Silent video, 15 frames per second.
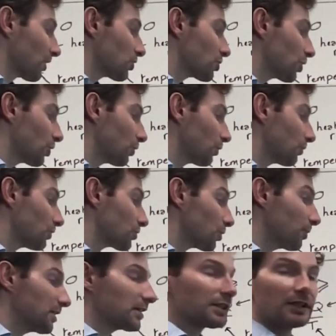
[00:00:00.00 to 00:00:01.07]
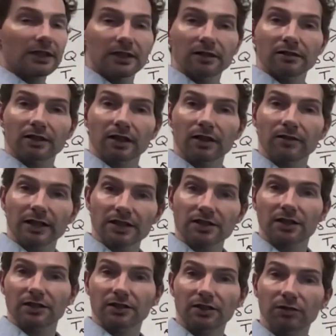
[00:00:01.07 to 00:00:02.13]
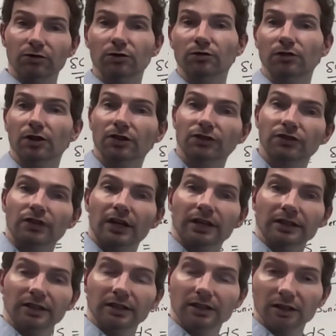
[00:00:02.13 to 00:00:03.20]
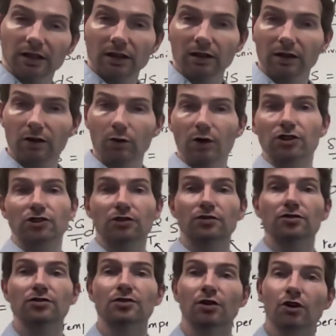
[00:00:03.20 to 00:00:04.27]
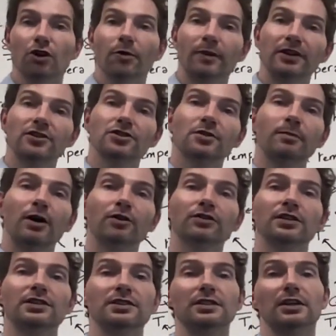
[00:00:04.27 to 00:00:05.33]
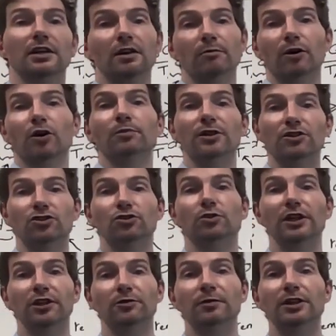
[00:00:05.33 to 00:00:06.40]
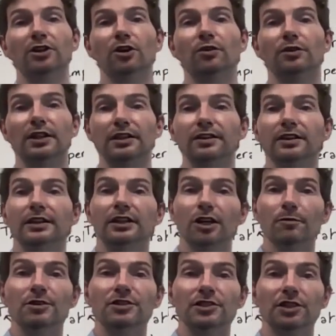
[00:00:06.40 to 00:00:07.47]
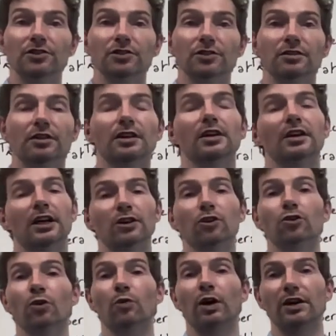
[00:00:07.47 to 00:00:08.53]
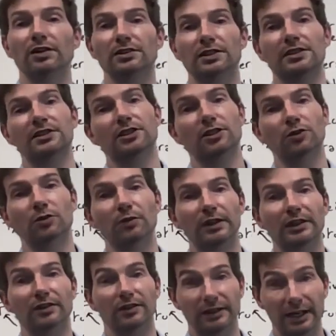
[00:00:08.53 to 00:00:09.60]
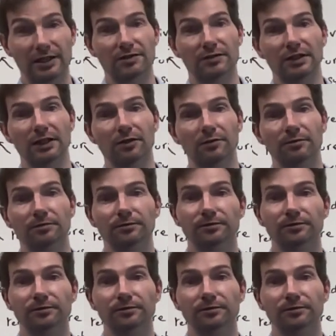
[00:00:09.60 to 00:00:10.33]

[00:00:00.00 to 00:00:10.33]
So basically, that's it. If you've got any questions or comments about this, by all means, do let me know in the comment section. And otherwise, see you in the next video.